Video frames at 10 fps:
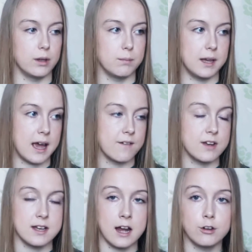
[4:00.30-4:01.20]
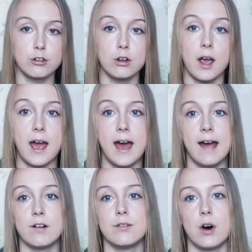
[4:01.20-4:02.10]
them. They have a natural
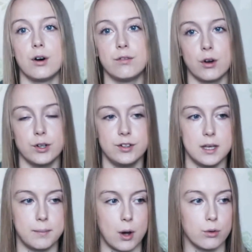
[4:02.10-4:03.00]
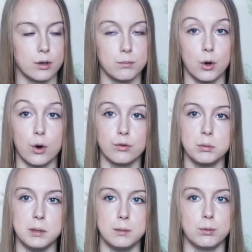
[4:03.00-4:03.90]
air of authority about them that other
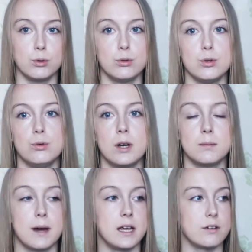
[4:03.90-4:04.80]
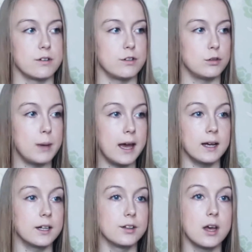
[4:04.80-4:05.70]
people do admire and
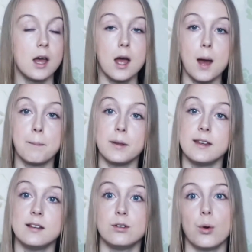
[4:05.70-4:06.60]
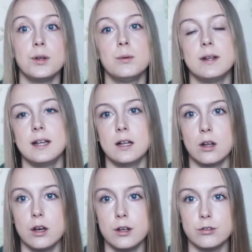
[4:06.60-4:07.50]
respect. But this is only when they
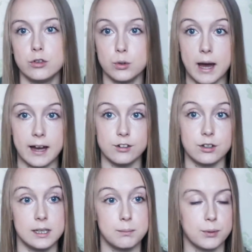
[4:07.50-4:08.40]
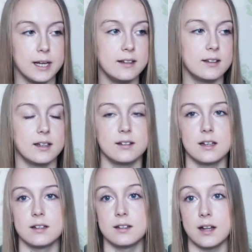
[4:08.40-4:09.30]
learn to actually embrace this
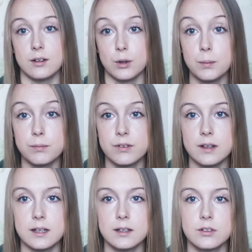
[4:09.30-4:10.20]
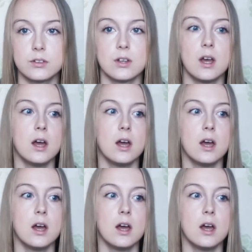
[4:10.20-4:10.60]
and stand up for this.